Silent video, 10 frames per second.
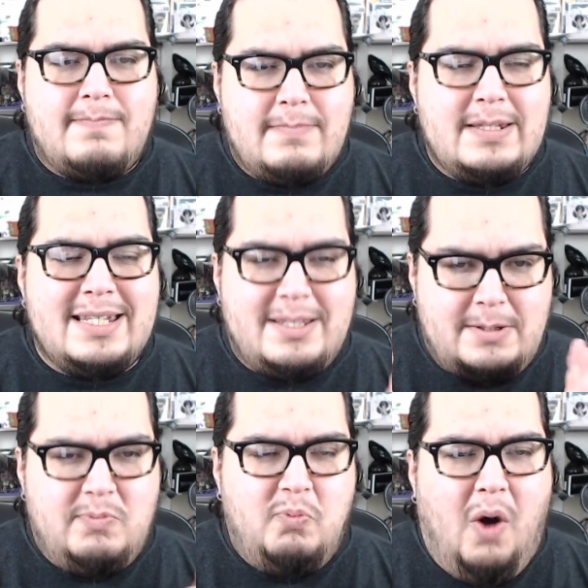Just
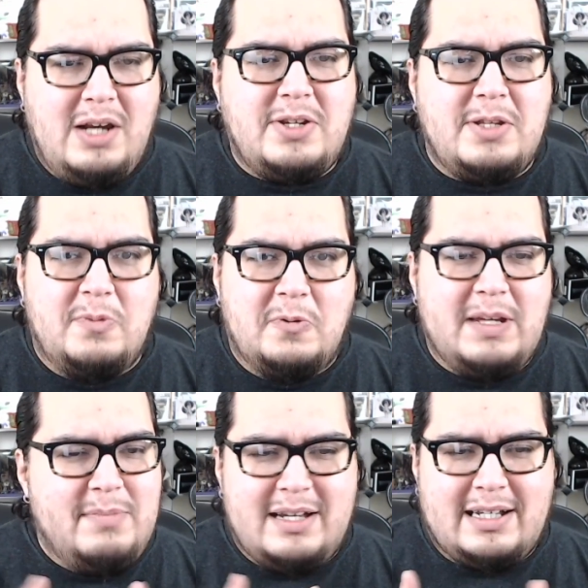watch the movie.
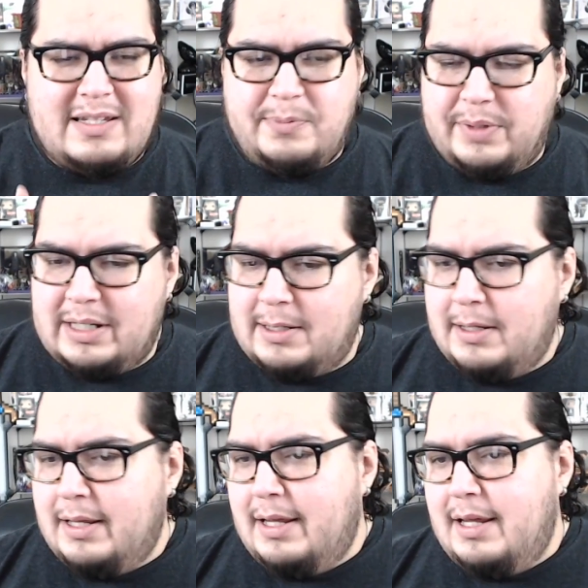I'm not going to explain it.
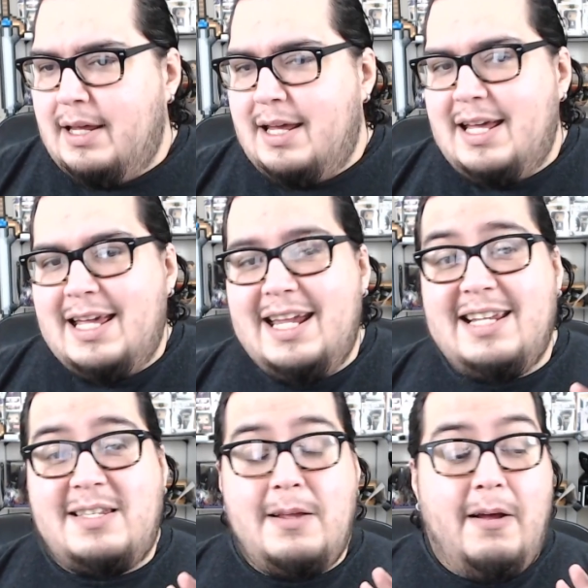
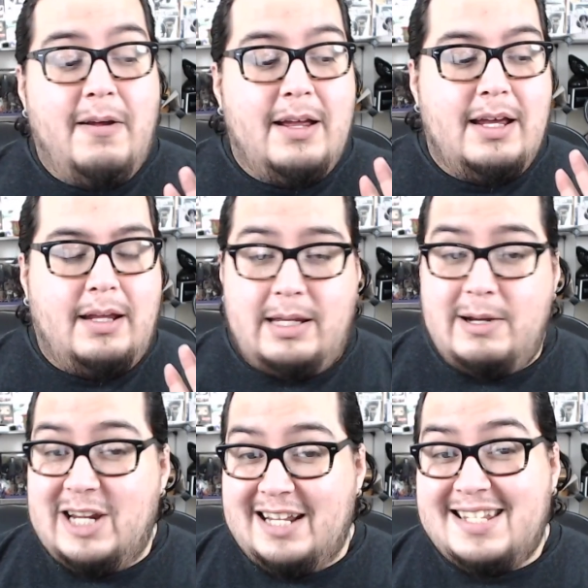It's
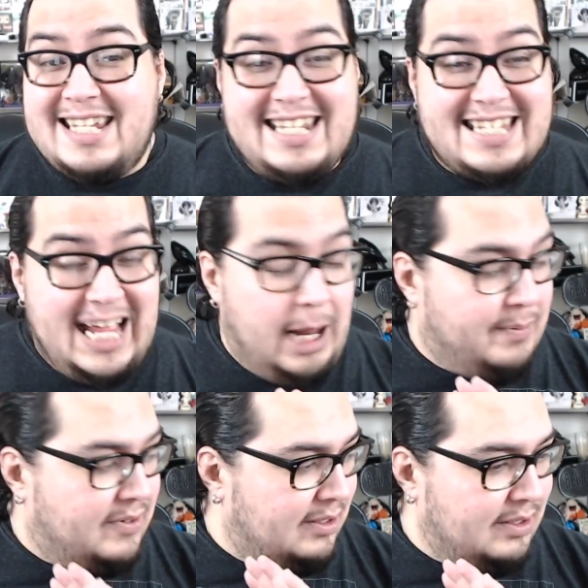hilarious. It is
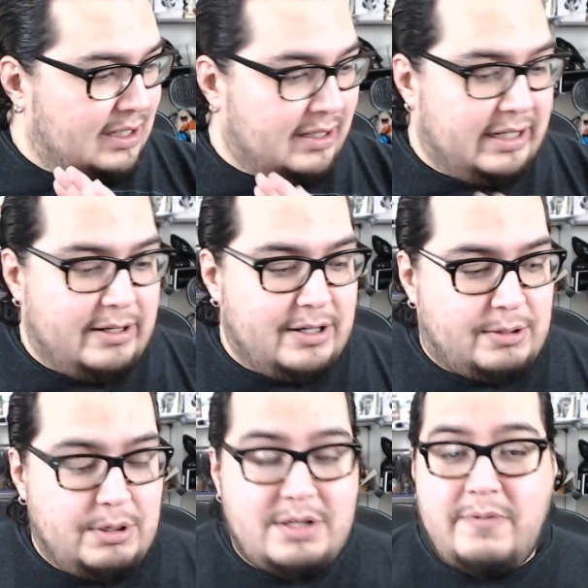absolutely hilarious.
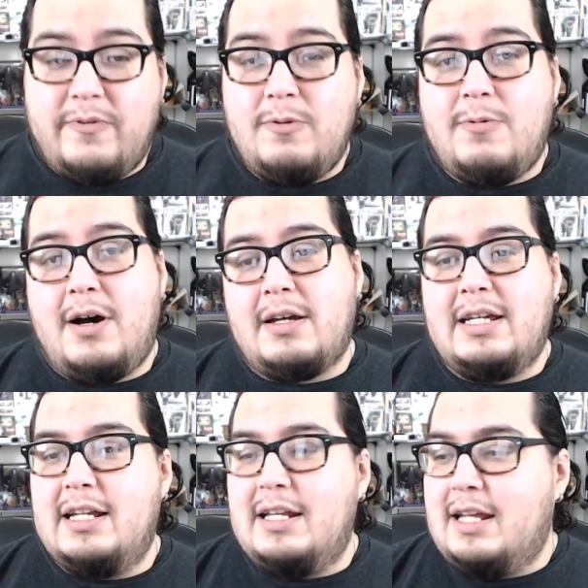Christopher
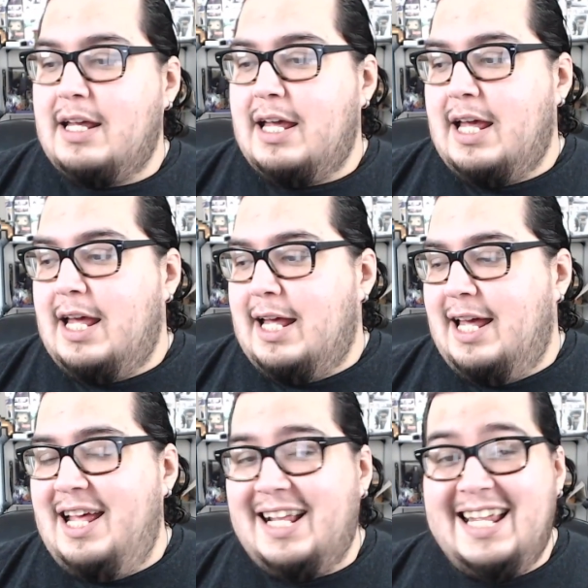Walken
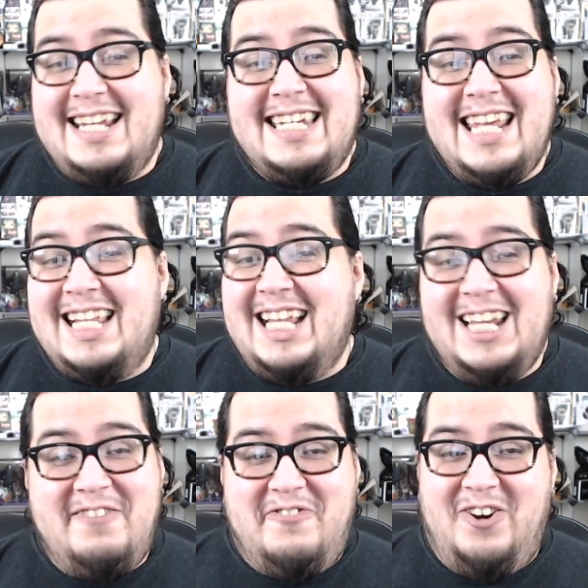
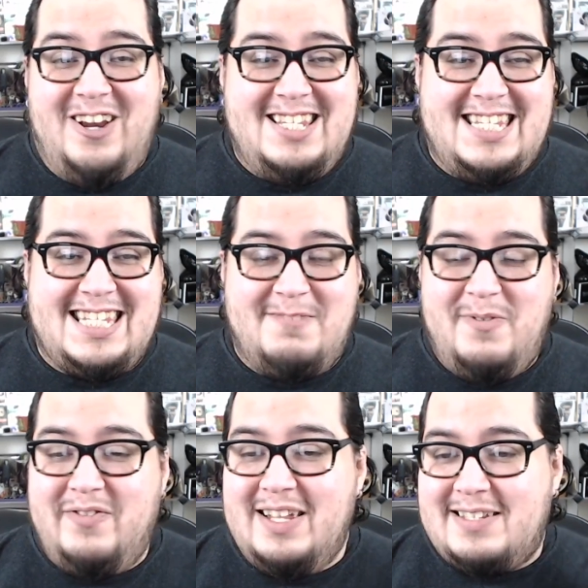delivers some of
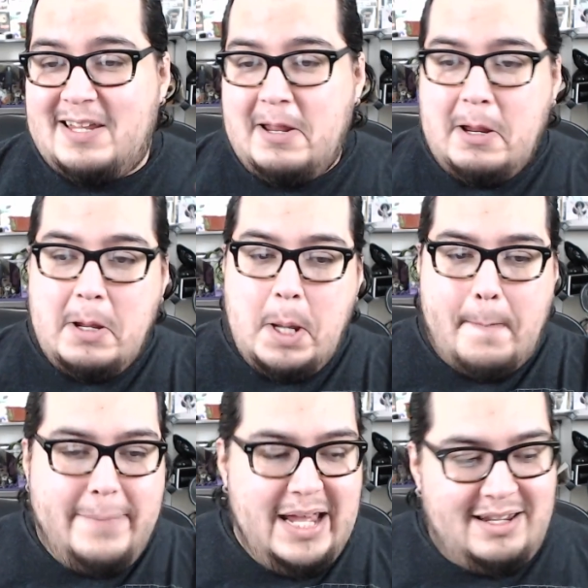his
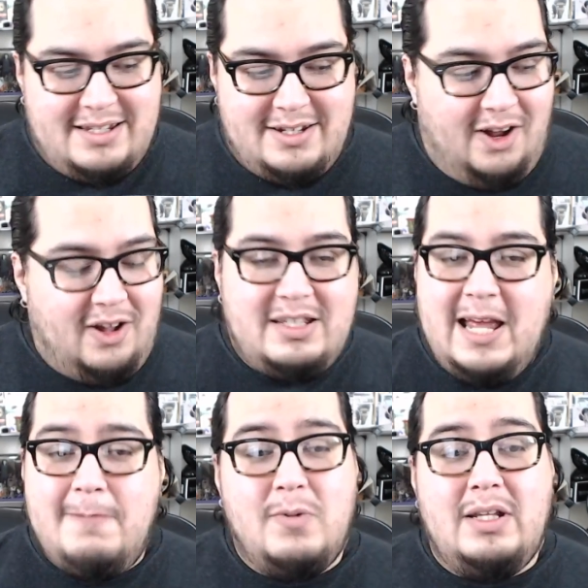best
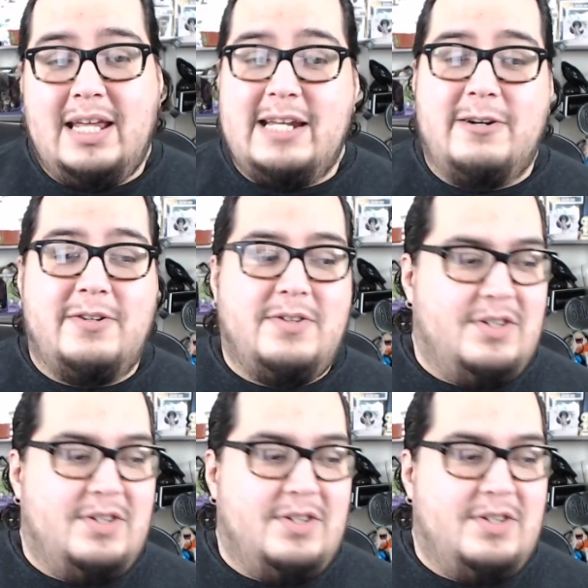all-time one-liners.